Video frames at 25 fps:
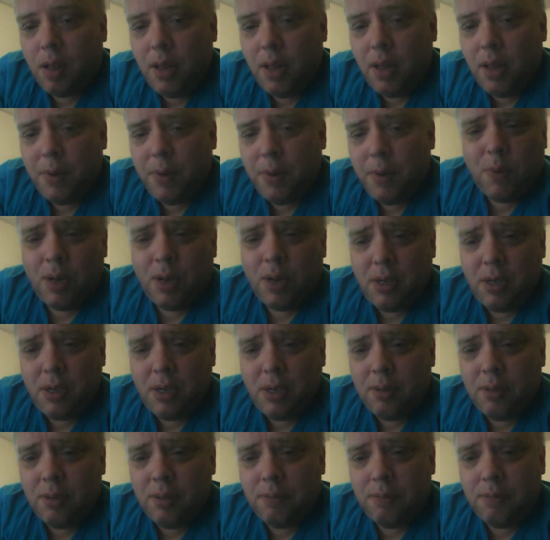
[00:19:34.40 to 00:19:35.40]
Everyone,
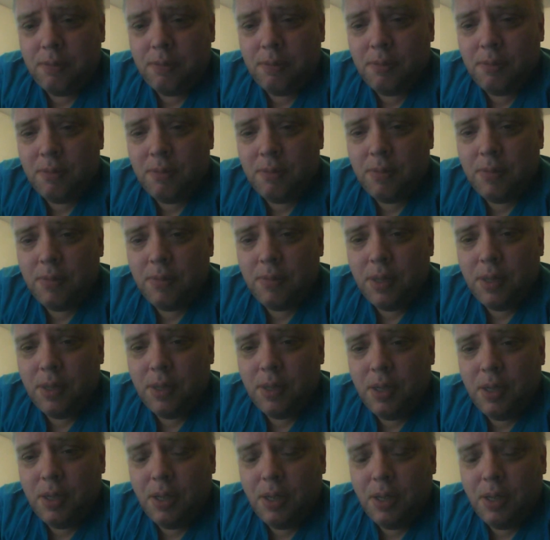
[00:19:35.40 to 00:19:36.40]

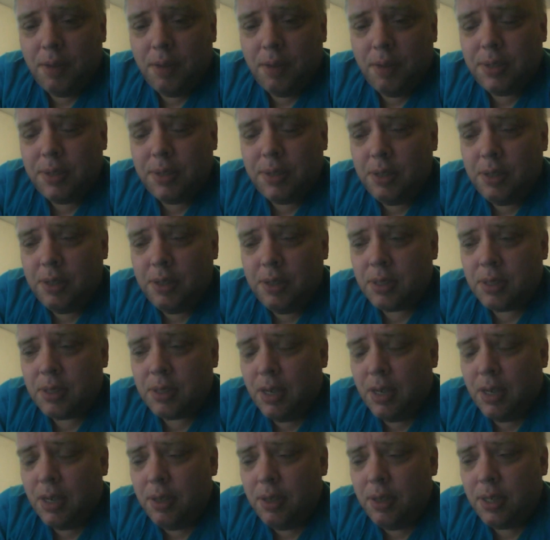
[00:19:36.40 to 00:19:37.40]
I've said this
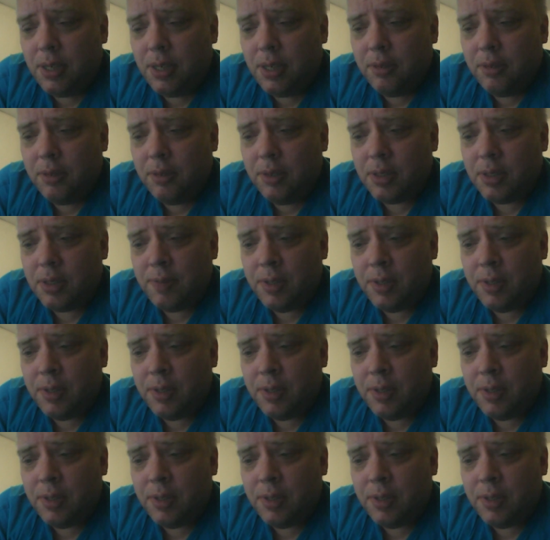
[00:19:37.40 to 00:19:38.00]
in countless